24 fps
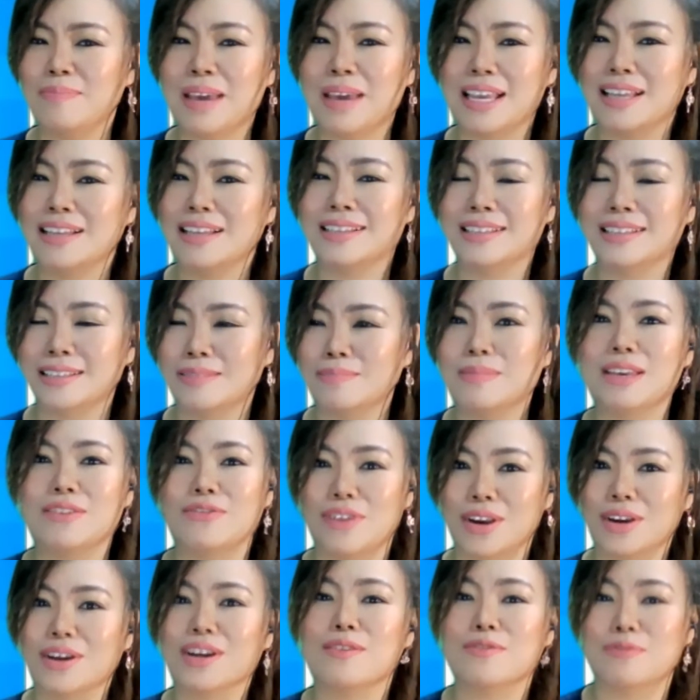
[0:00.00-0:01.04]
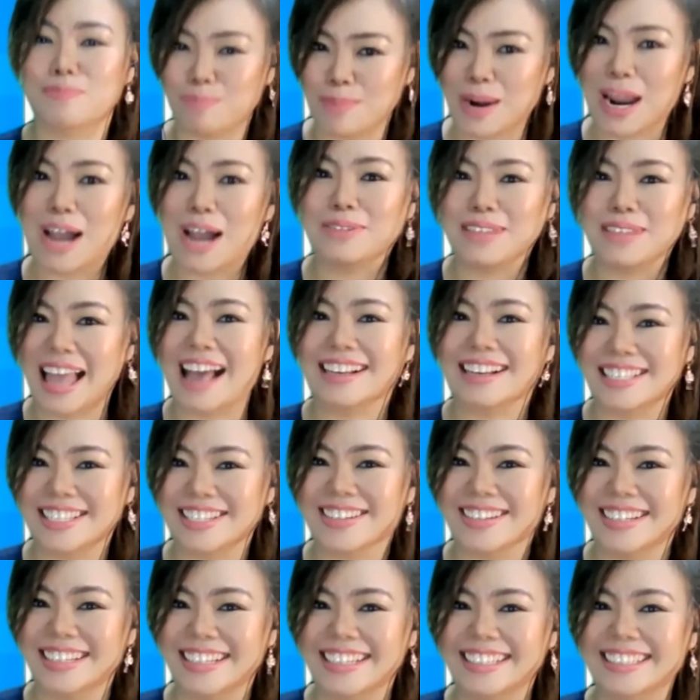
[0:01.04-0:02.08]
makes me very proud,
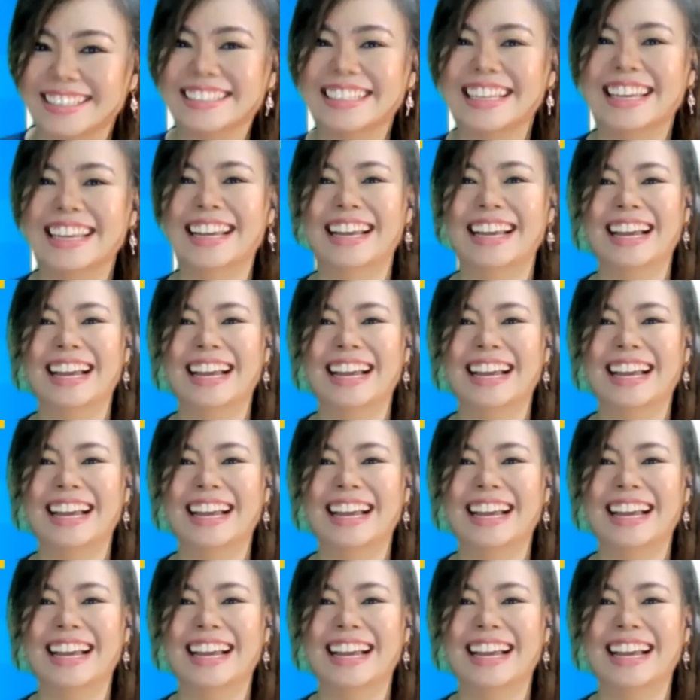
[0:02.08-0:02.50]
actually. And